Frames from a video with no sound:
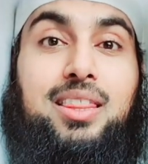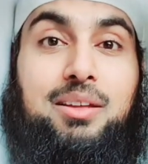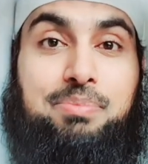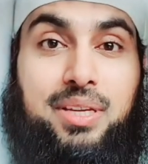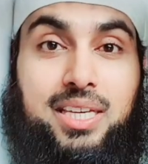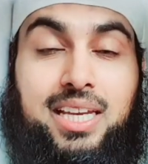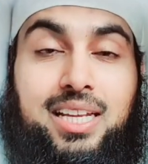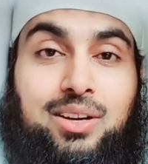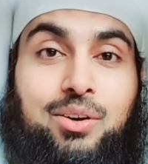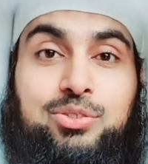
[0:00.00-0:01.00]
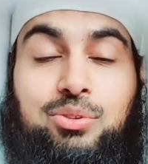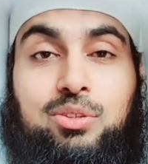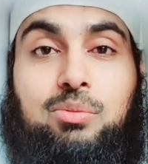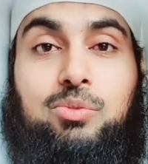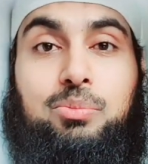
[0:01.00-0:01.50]
the beginning of Surah
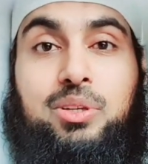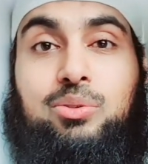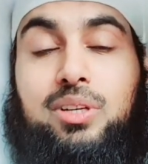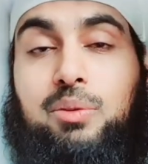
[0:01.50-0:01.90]
Al-Mu'minun,